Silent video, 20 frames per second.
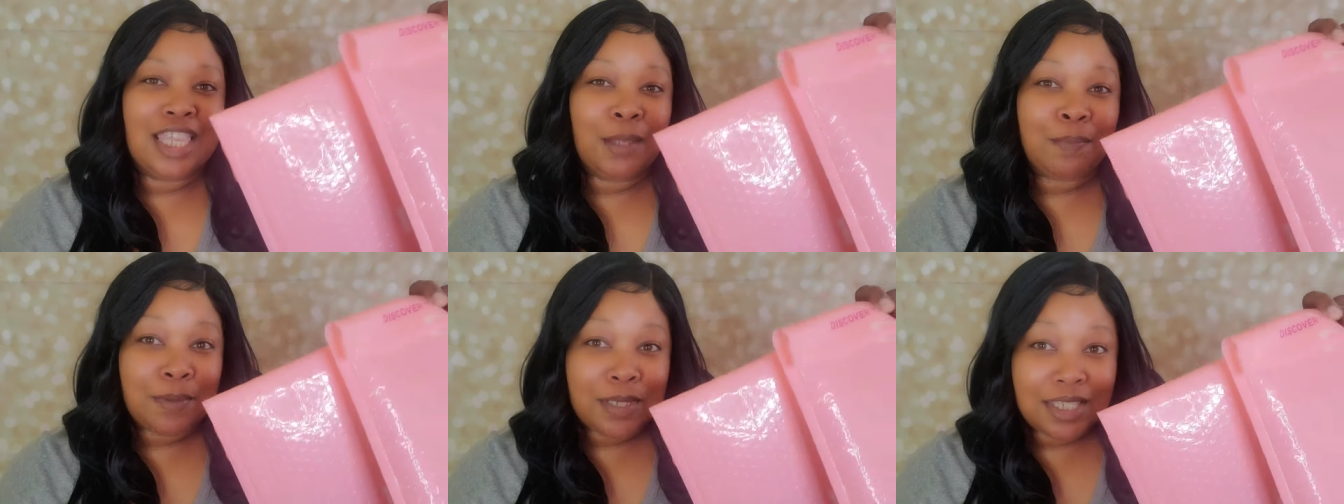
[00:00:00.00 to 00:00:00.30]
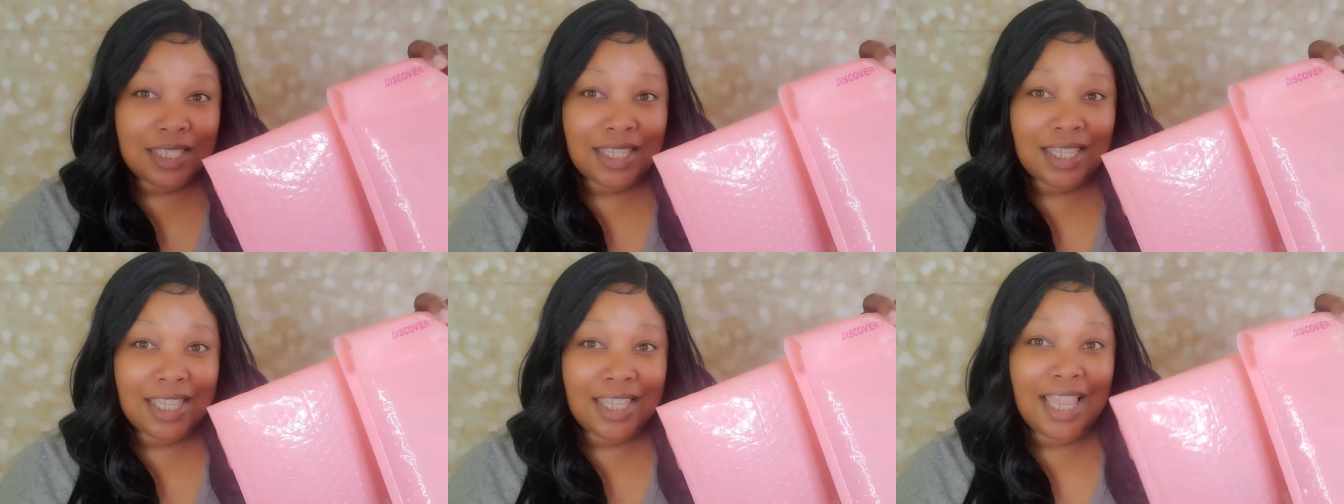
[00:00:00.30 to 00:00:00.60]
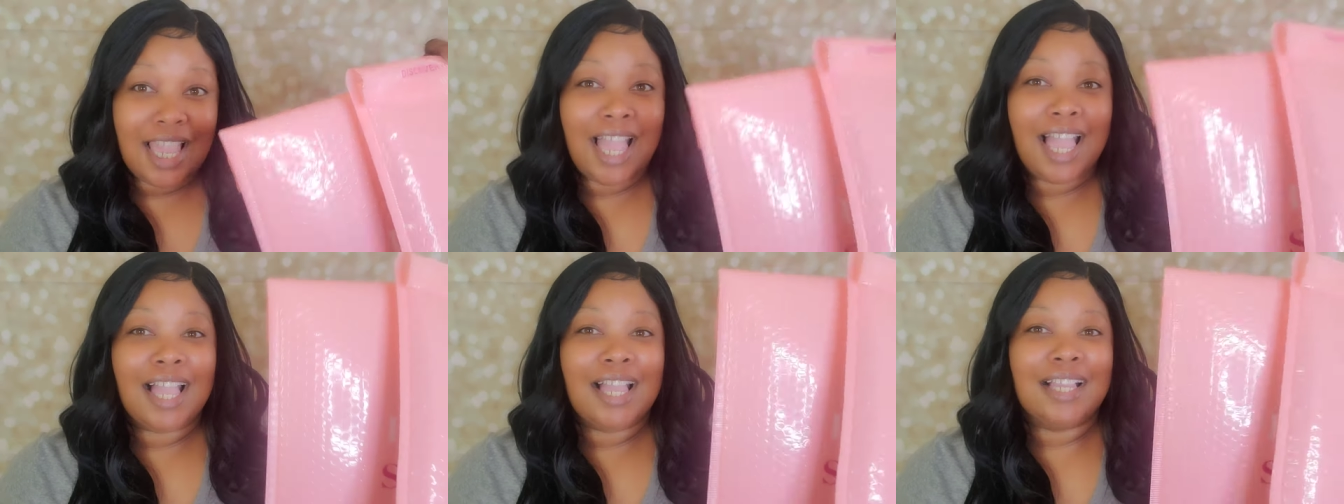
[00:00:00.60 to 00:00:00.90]

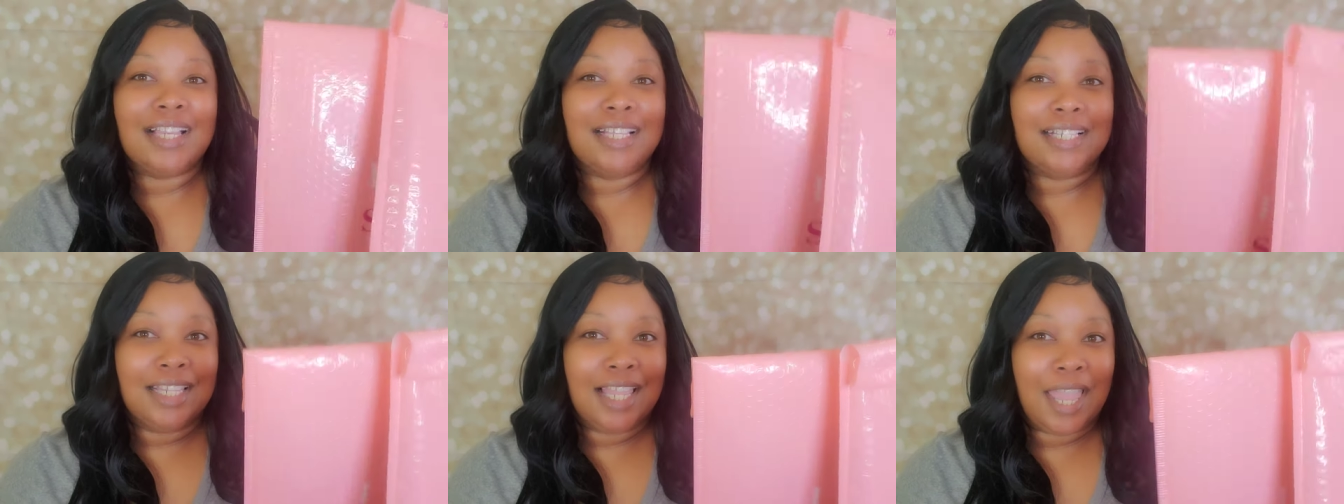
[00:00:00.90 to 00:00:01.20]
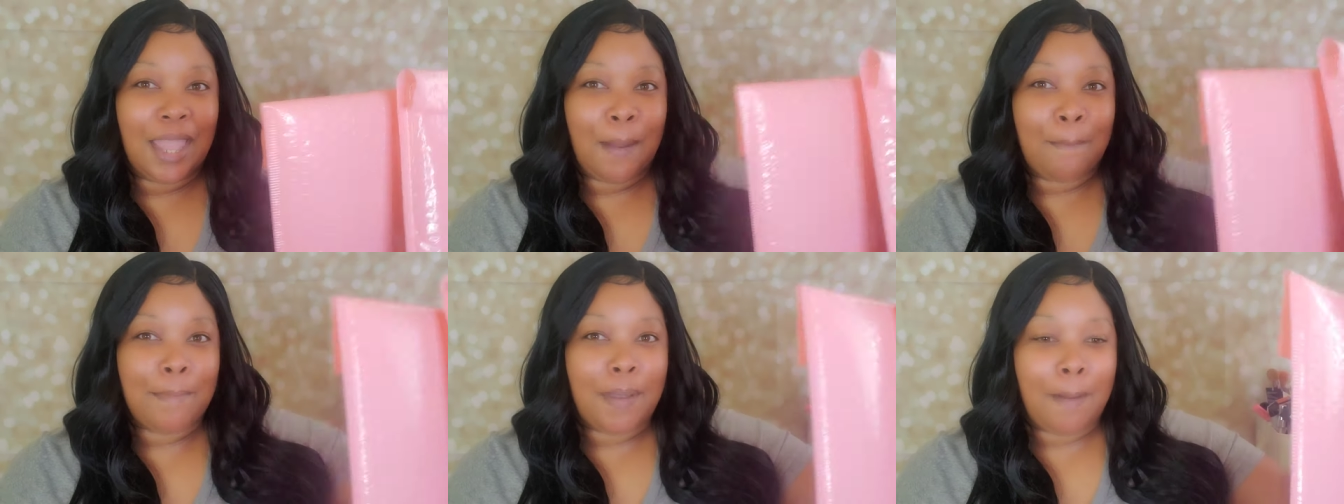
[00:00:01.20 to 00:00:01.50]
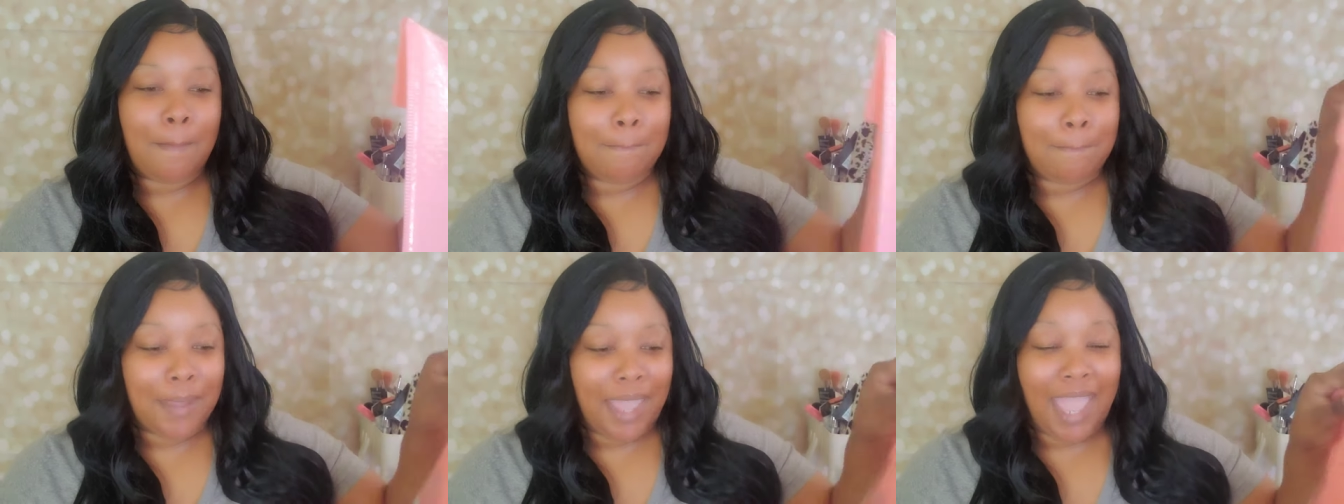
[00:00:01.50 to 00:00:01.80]
Ipsy Glam
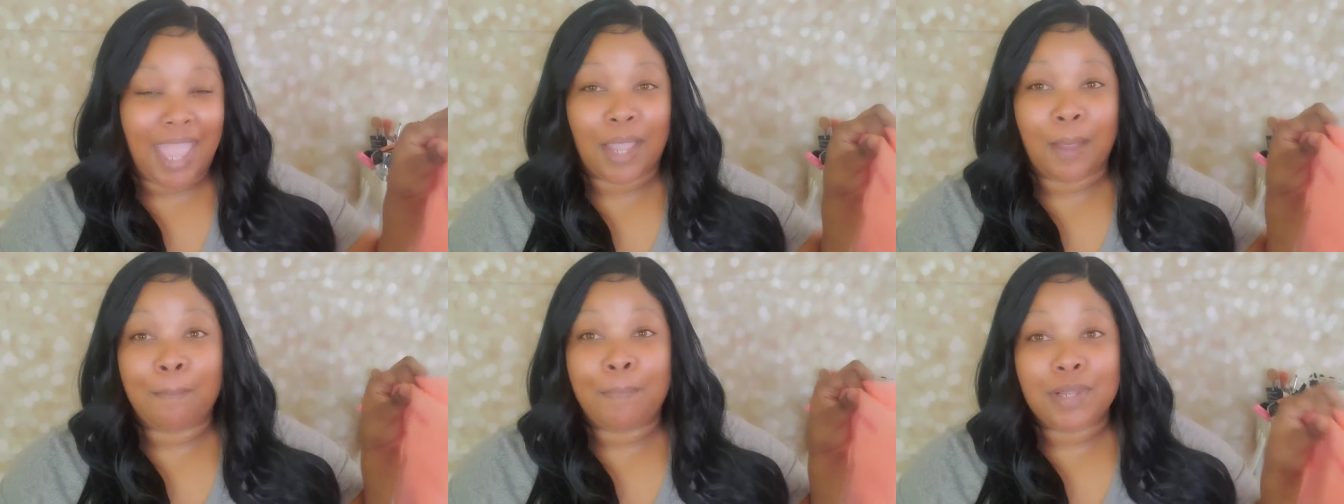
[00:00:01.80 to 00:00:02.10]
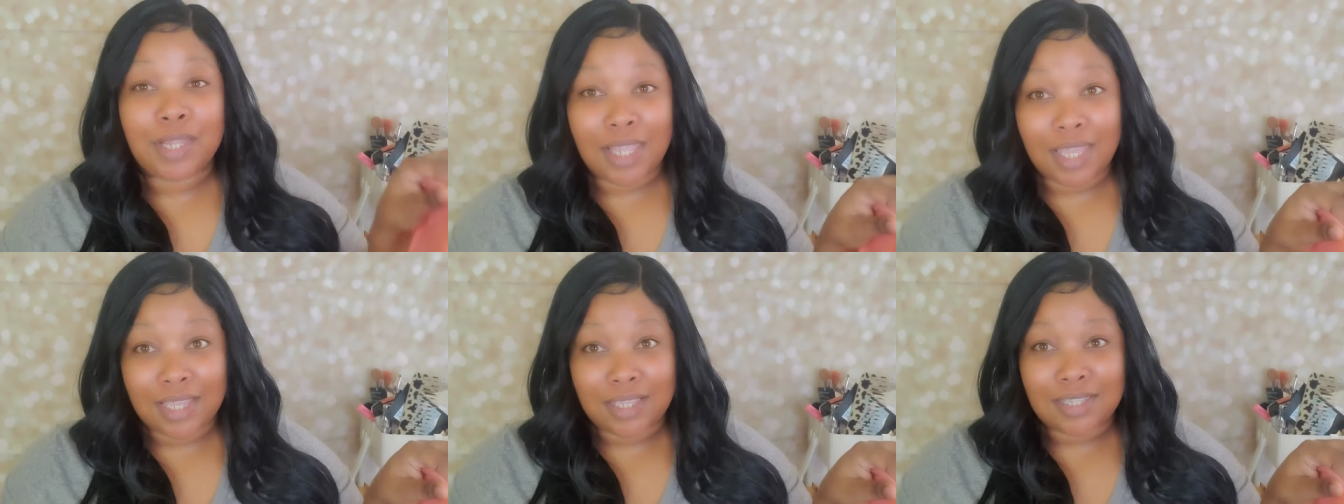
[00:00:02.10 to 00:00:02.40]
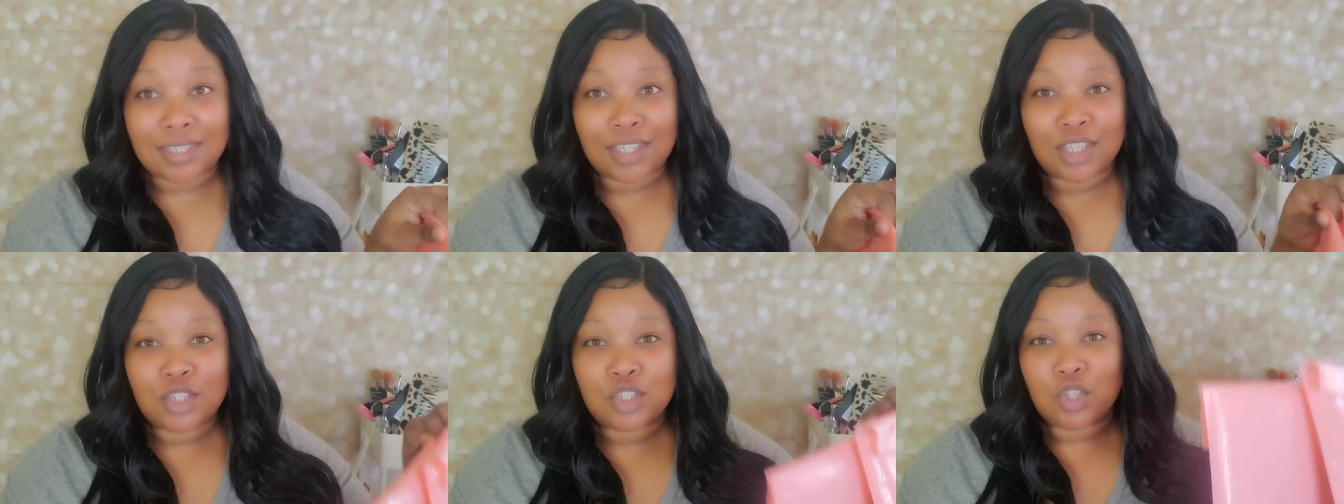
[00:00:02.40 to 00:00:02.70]
Bag
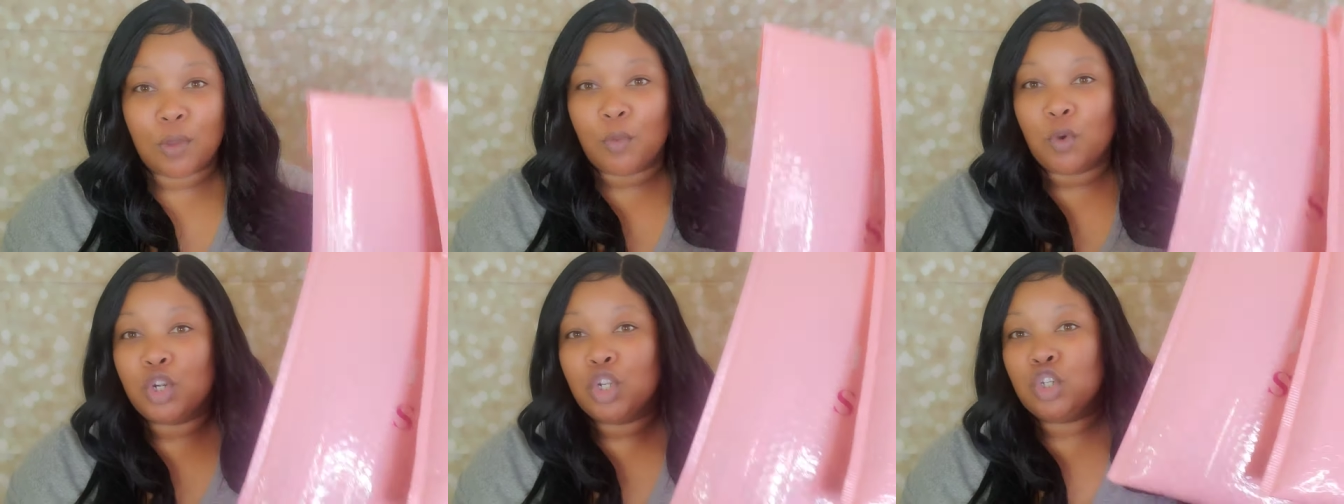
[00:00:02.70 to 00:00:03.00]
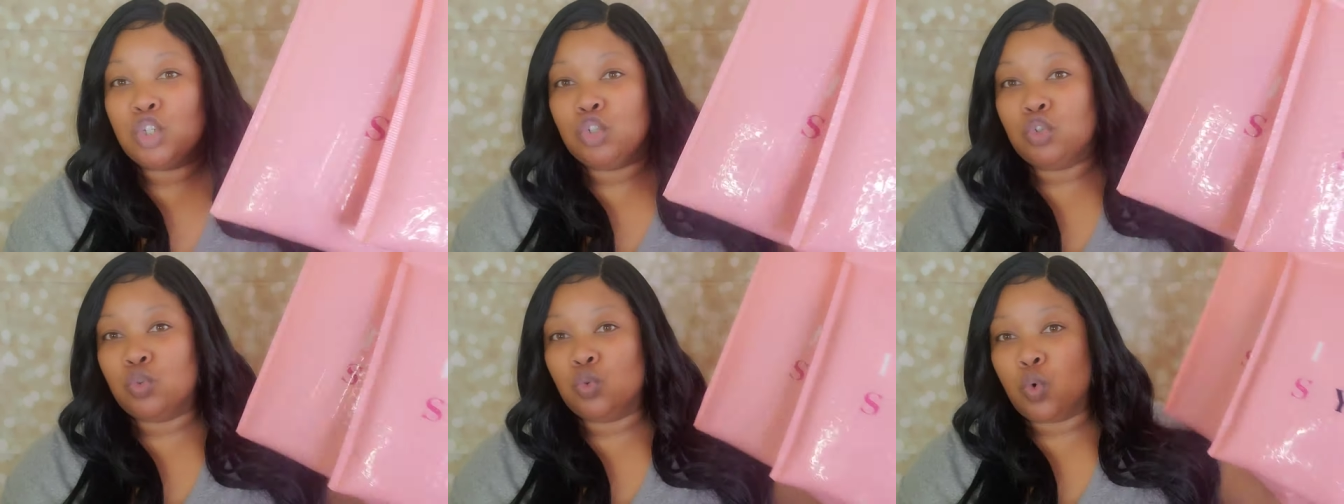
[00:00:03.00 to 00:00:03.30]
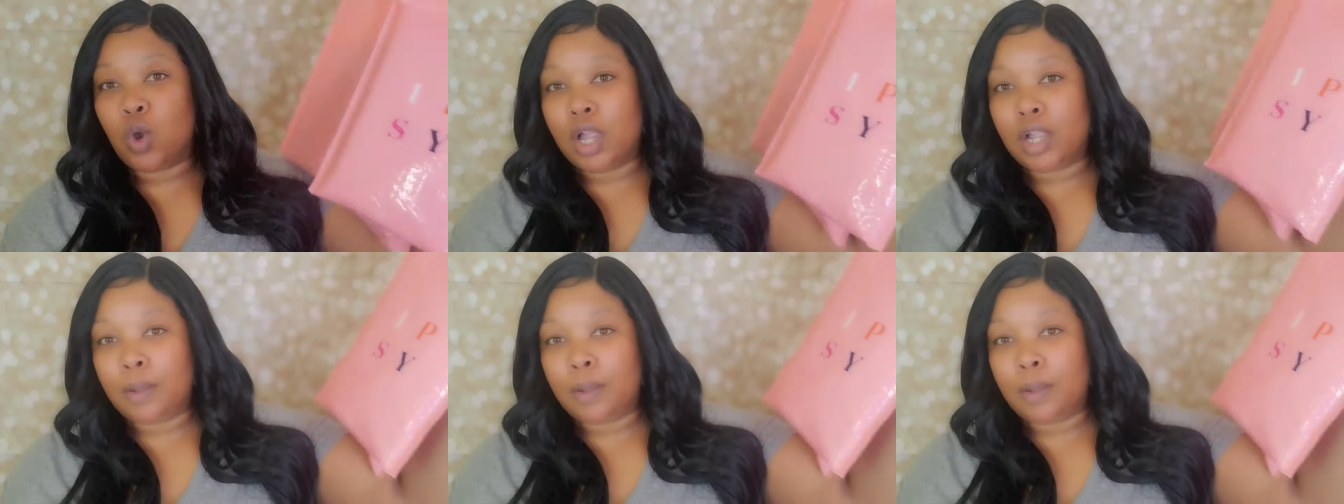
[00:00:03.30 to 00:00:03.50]
Plus. So I'm going to do